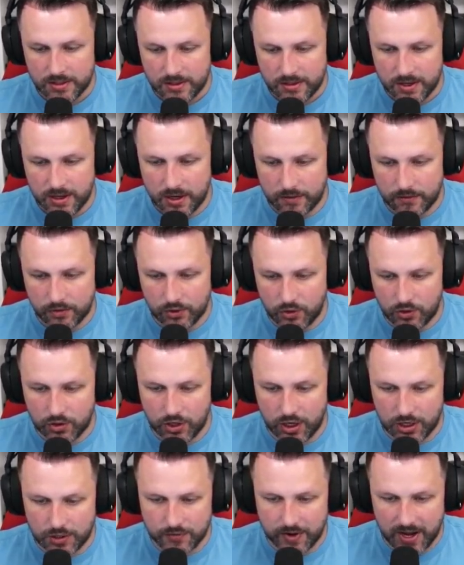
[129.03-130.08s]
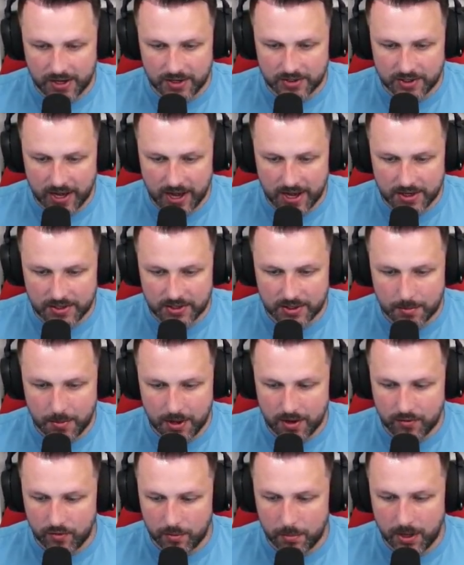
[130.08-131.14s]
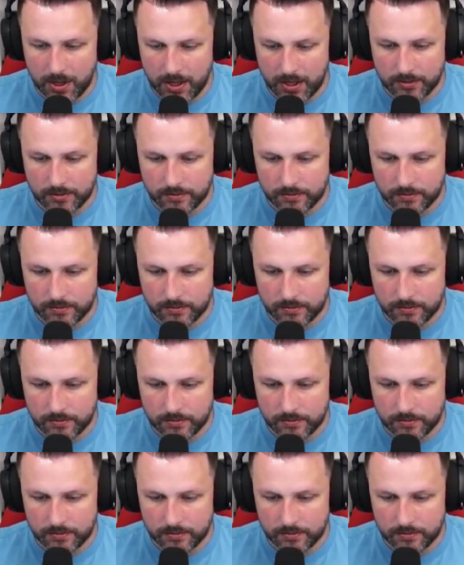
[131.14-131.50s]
Look at these vines, guys. They're a bit of a pain.